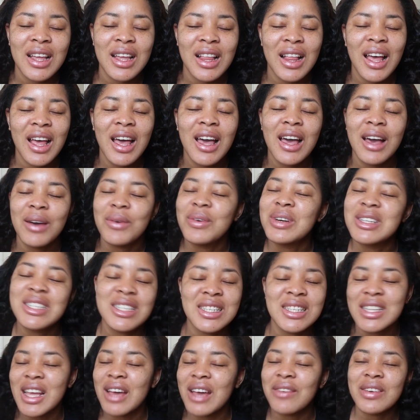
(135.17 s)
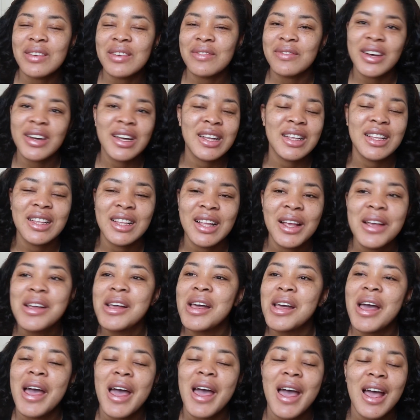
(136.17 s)
we're just having fun.
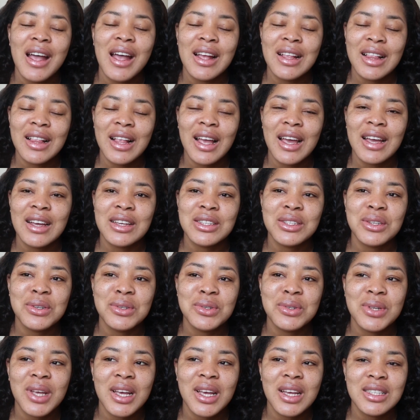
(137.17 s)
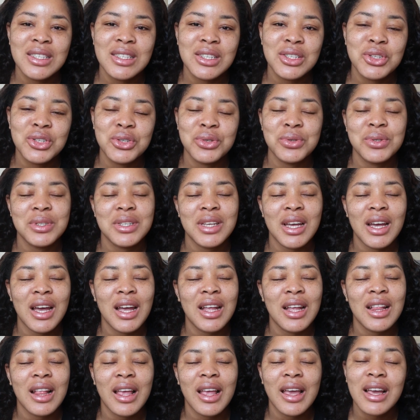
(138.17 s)
And like, so today is a Tuesday,
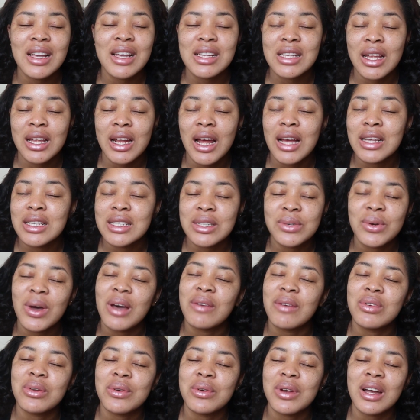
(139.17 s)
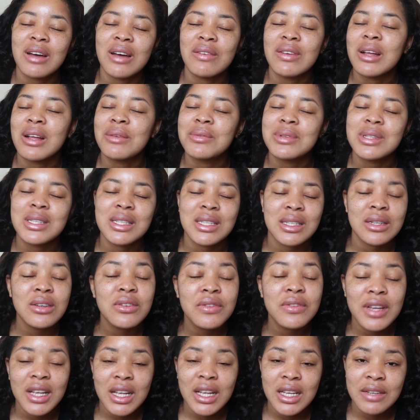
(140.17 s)
and like I said, I still haven't recovered. I'm
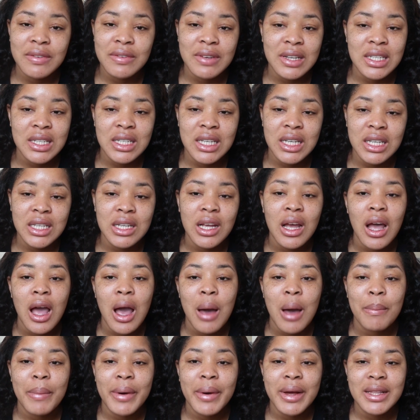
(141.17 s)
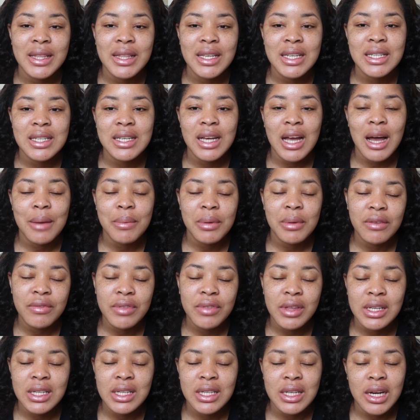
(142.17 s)
still feeling fatigued, but there's a couple
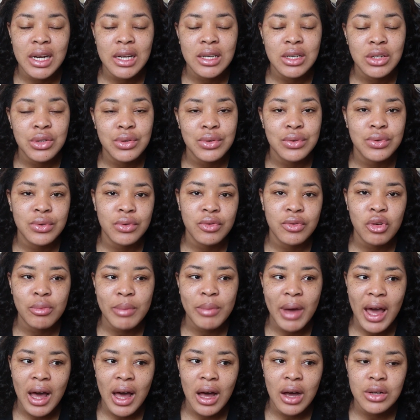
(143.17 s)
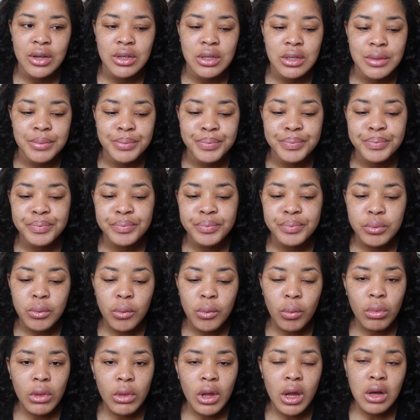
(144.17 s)
of things that I need to do for my house.
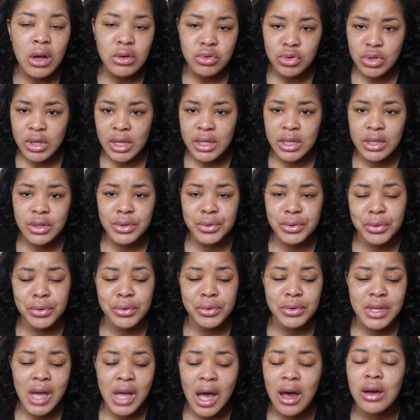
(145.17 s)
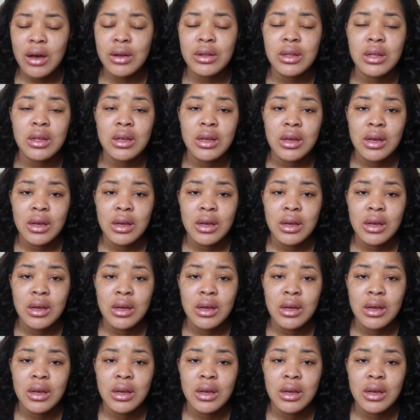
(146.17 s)
So I need to go to town.